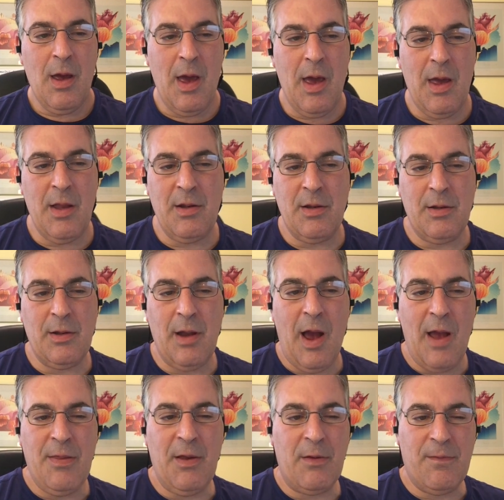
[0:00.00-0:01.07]
And
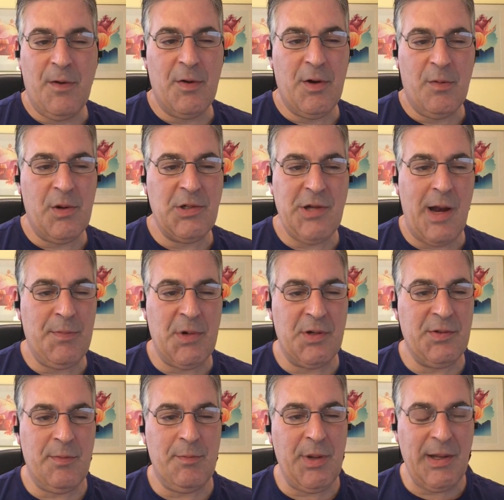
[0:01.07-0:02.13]
I think for newer
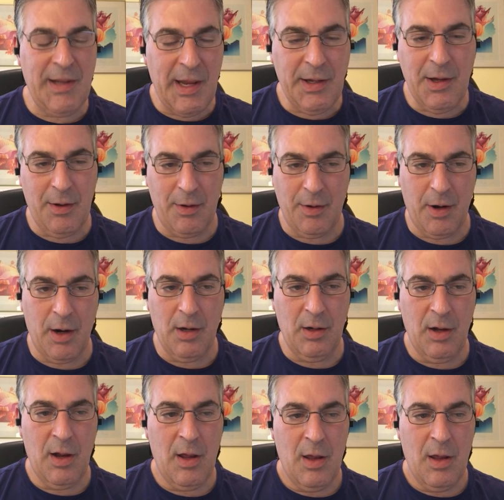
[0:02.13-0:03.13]
chapters in particular,